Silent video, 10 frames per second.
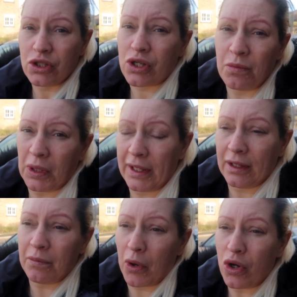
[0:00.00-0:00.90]
just
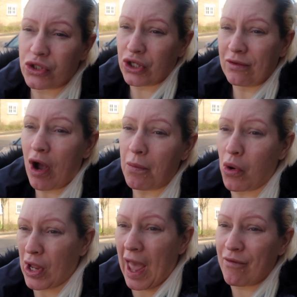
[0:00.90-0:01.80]
completely booked so you've got to
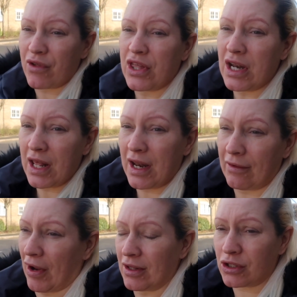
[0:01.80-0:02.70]
book everything in
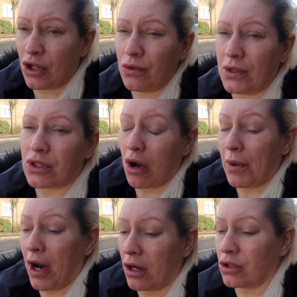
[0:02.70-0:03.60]
advance don't know what's going
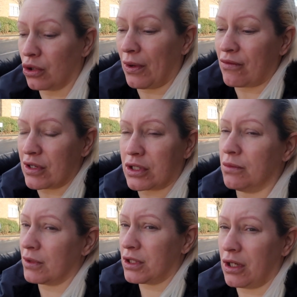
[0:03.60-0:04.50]
on i don't know if it's
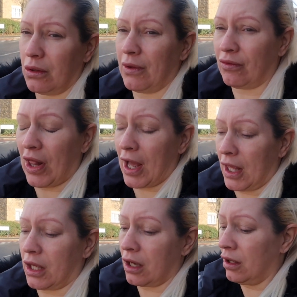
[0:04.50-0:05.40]
something to do with
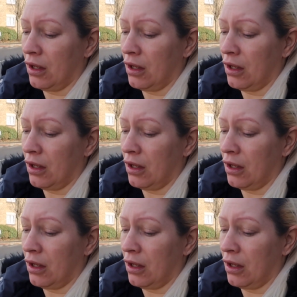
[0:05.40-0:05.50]
like